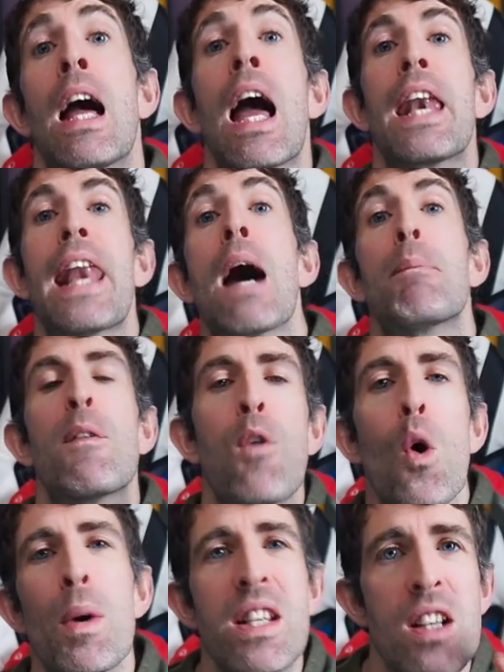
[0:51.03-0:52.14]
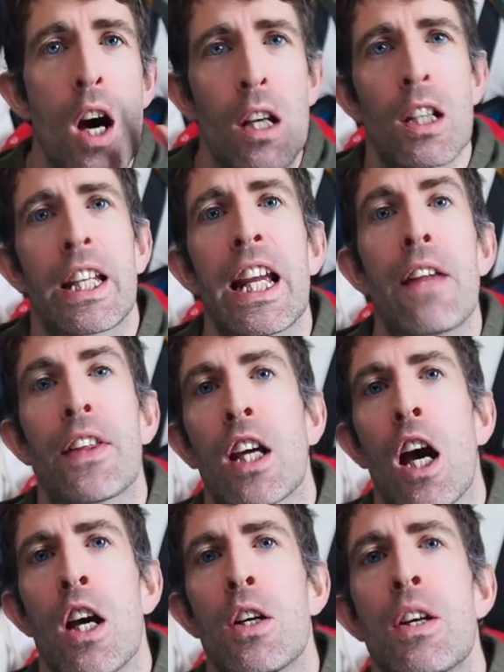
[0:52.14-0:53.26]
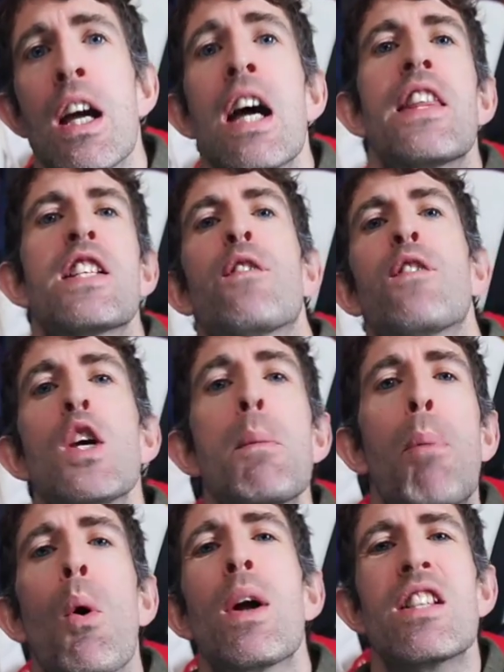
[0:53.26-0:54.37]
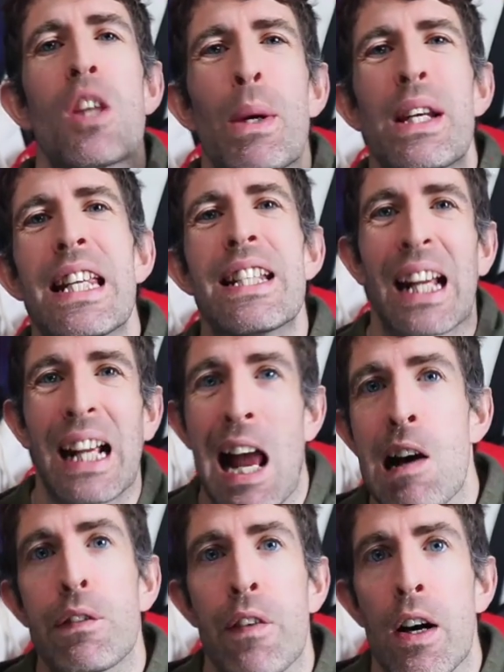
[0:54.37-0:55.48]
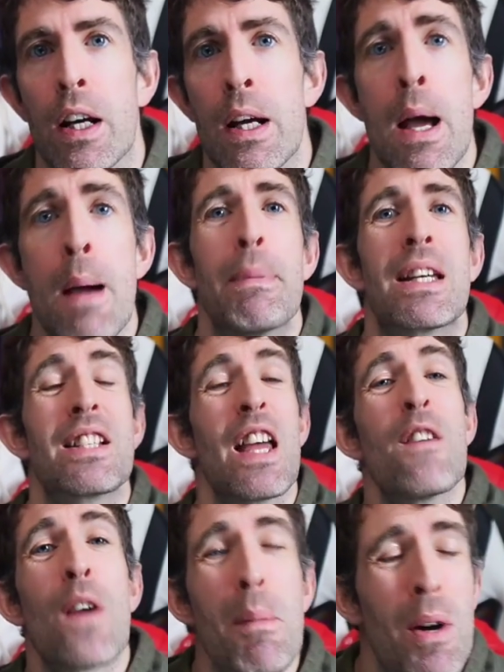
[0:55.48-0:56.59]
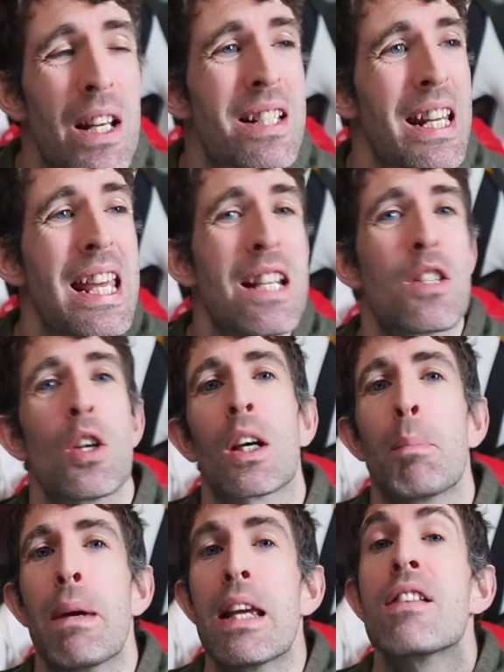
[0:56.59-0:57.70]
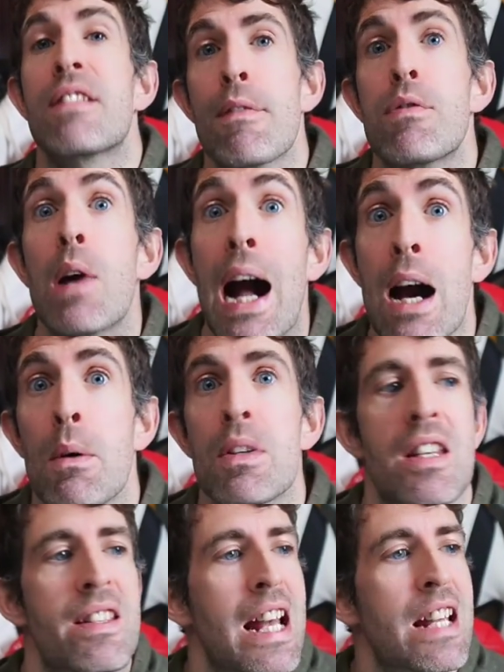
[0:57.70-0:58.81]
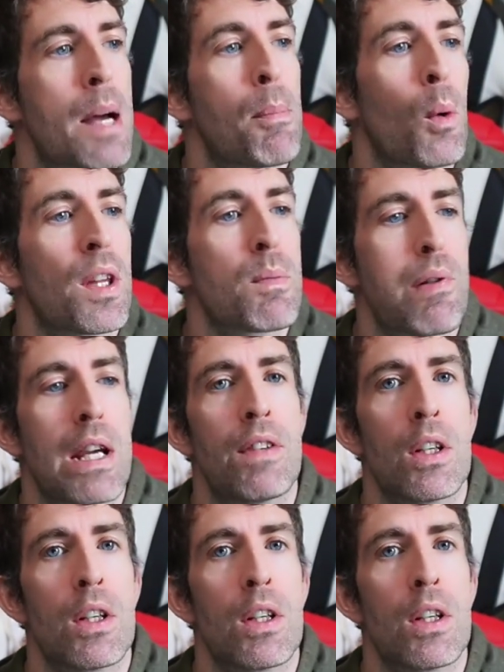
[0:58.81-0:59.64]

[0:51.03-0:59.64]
Now, before we start looking at the code, there's a few points that we need to clarify, because if I'm honest, it took me several hours to set up all this preview